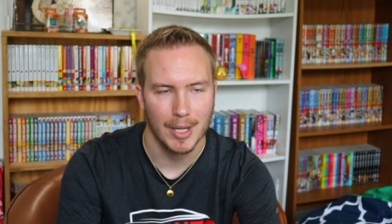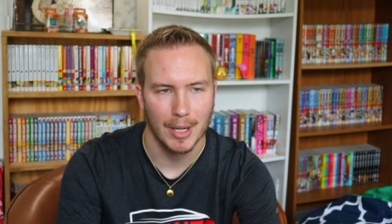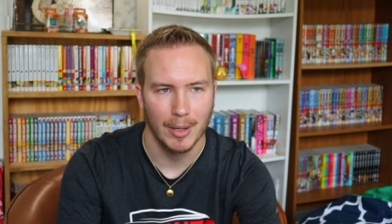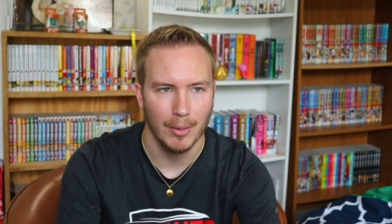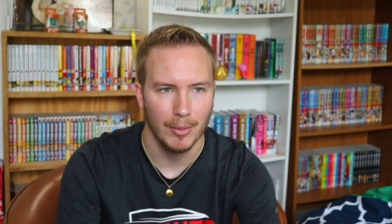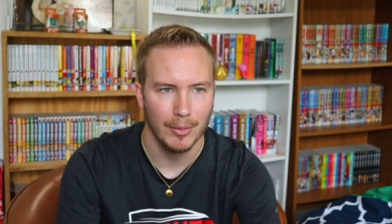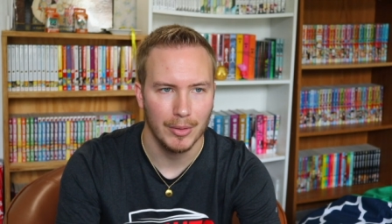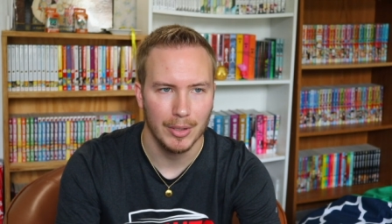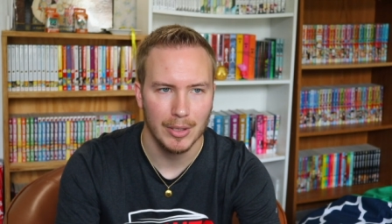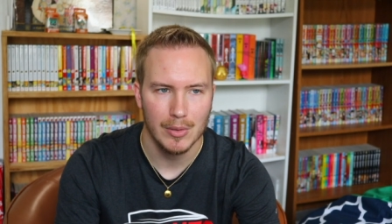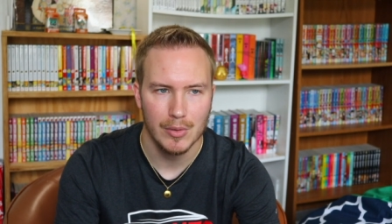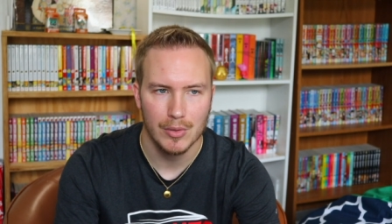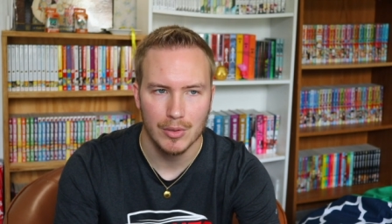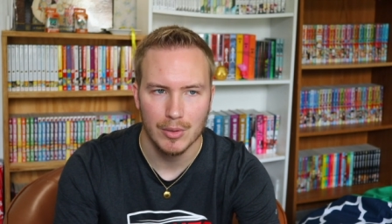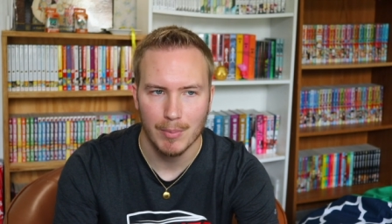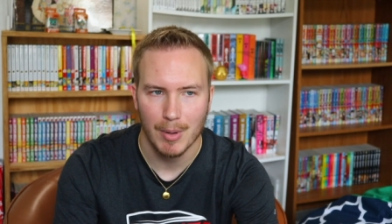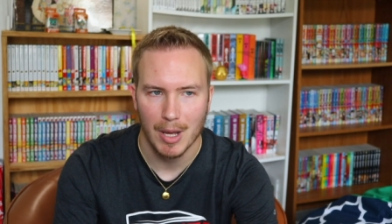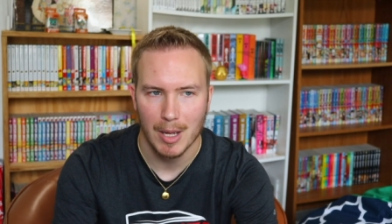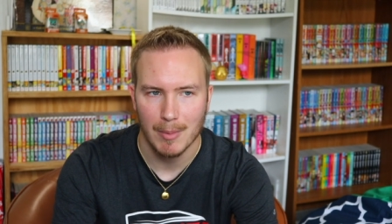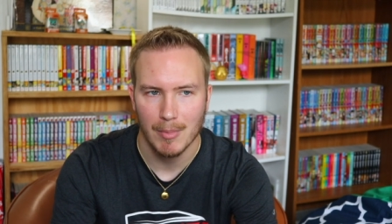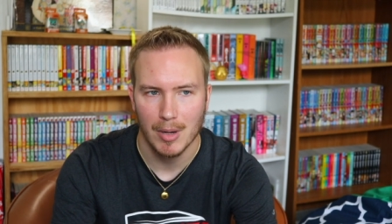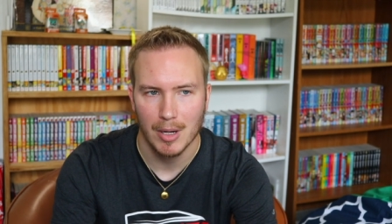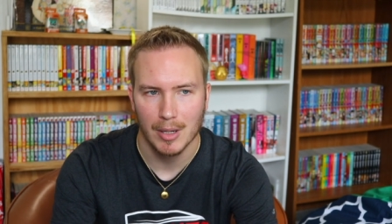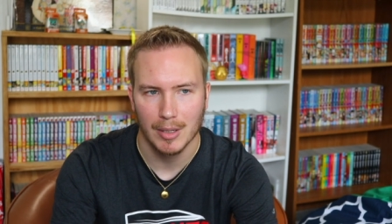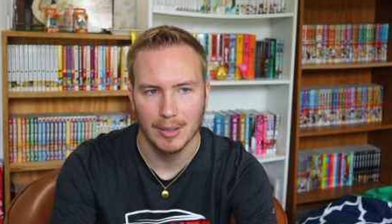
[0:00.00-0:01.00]
I don't think you should
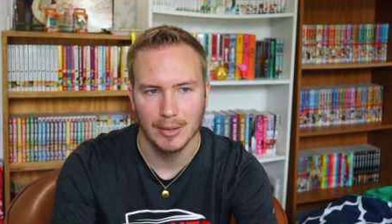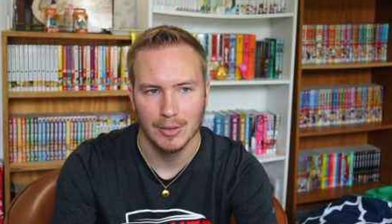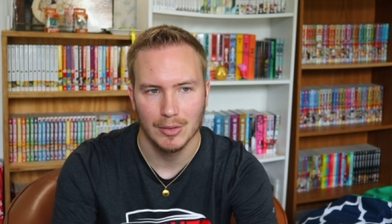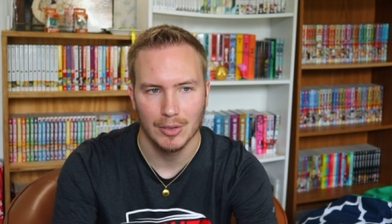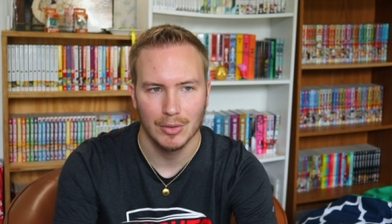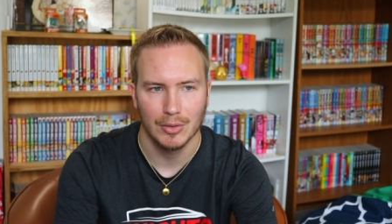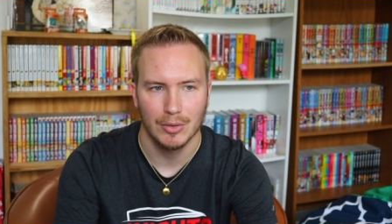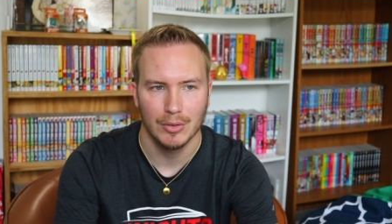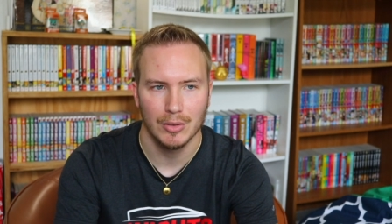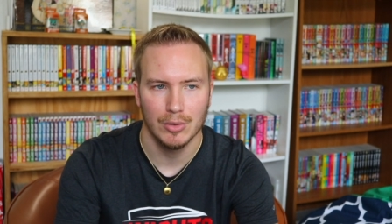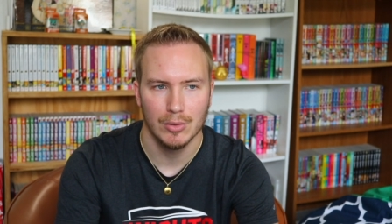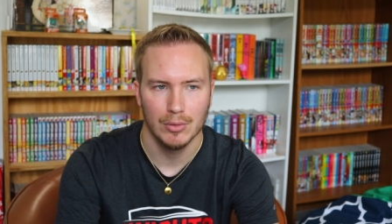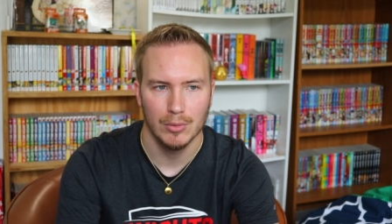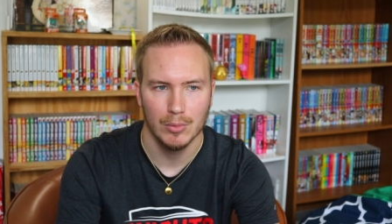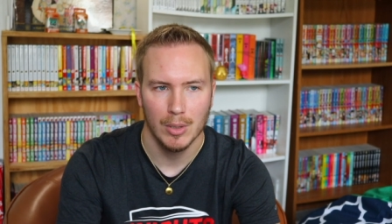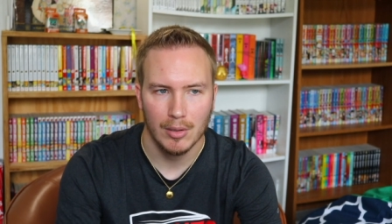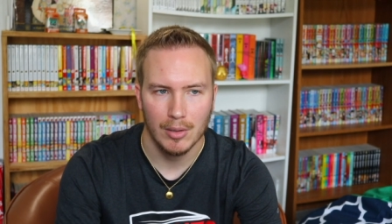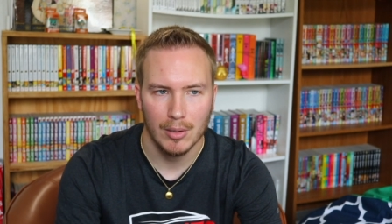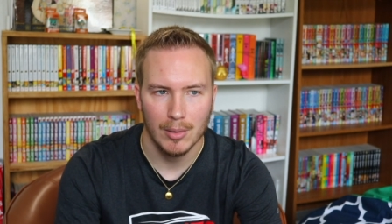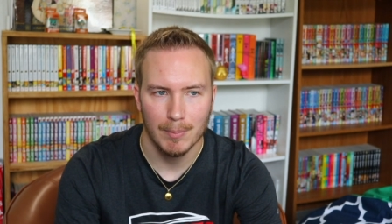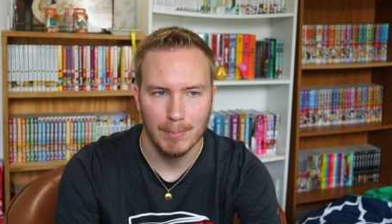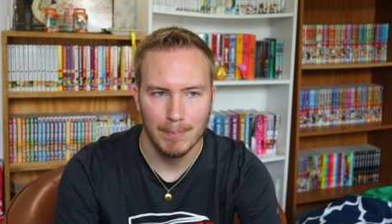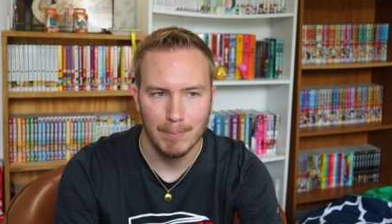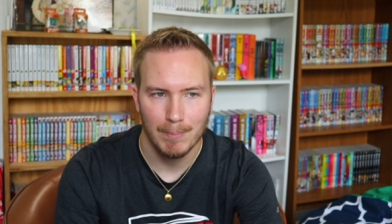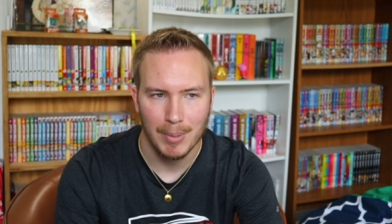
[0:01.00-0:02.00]
buy manga just to
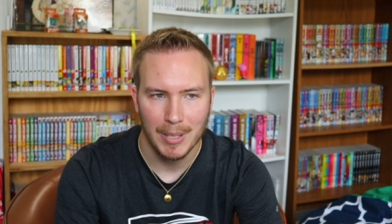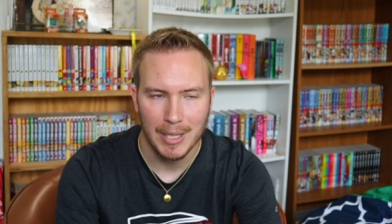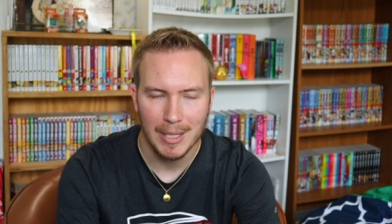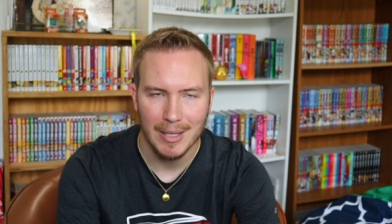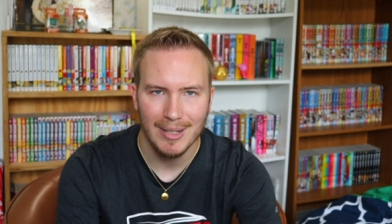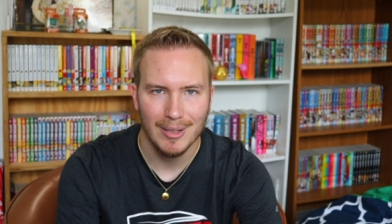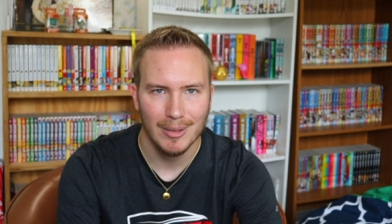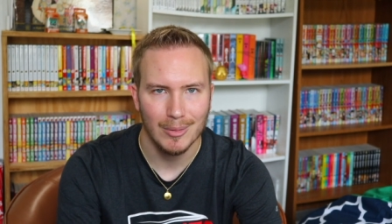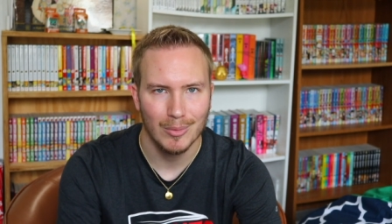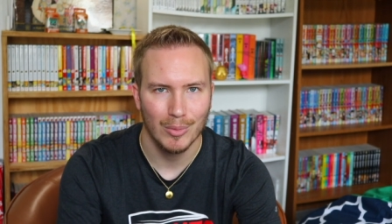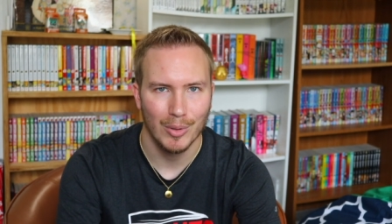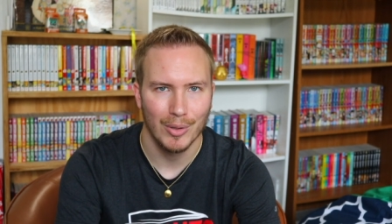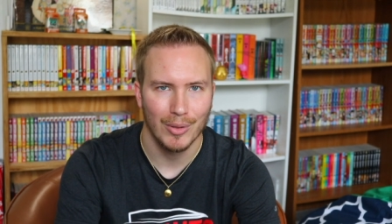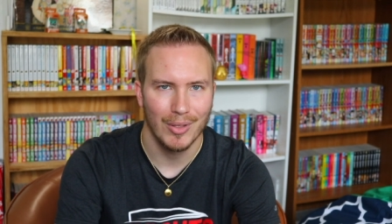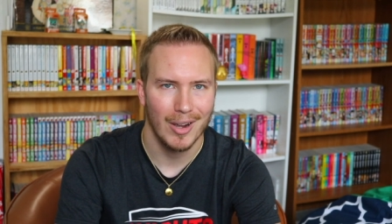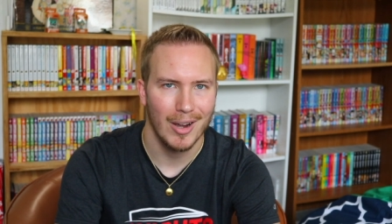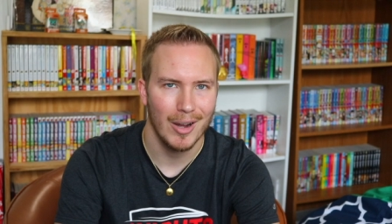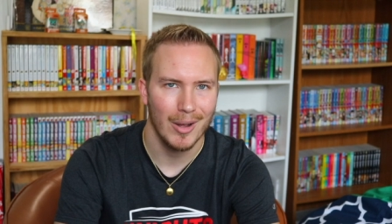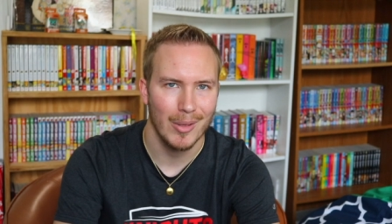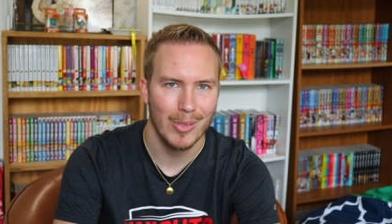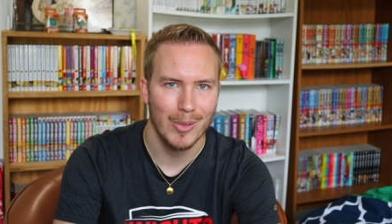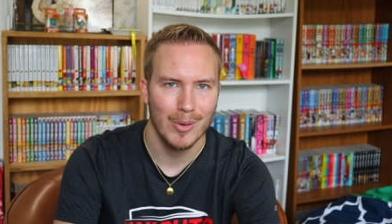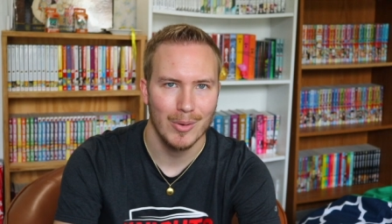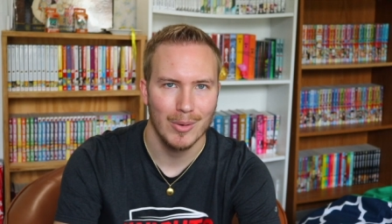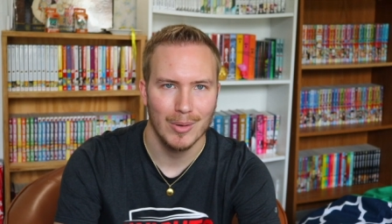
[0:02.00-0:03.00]
compete with
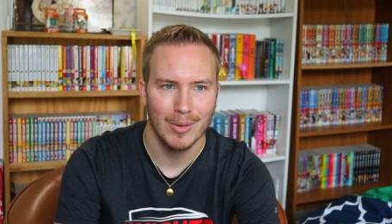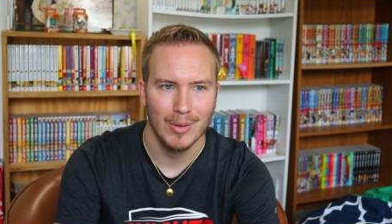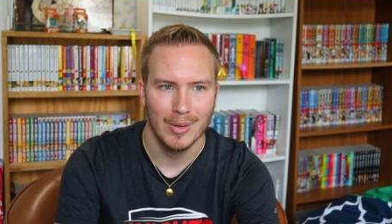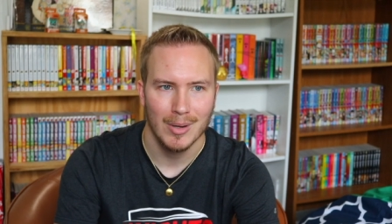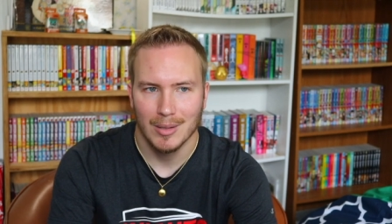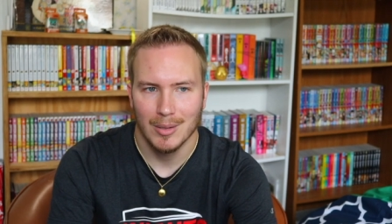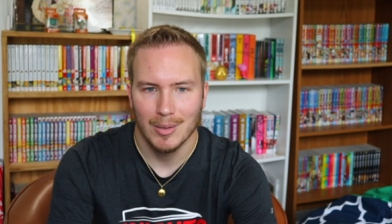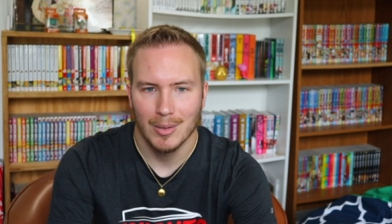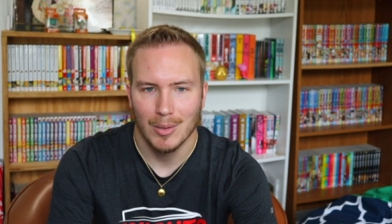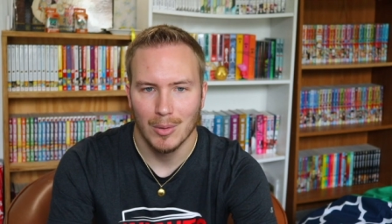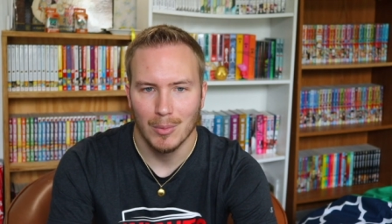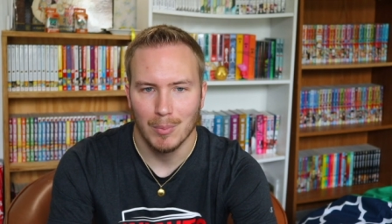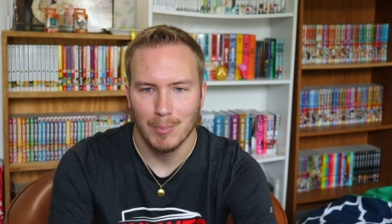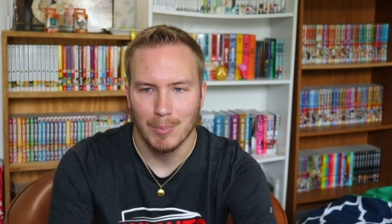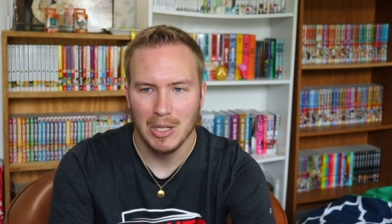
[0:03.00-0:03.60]
other, you know,